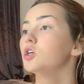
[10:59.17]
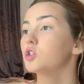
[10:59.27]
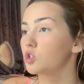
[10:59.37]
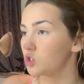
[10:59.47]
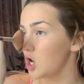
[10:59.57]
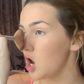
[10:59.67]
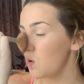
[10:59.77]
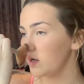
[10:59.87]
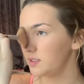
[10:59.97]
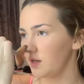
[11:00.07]

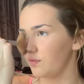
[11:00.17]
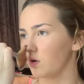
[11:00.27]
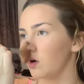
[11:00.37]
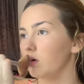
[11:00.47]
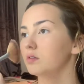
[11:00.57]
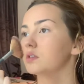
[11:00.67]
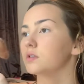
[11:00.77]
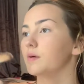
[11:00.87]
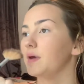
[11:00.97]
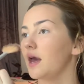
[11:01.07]
so difficult to be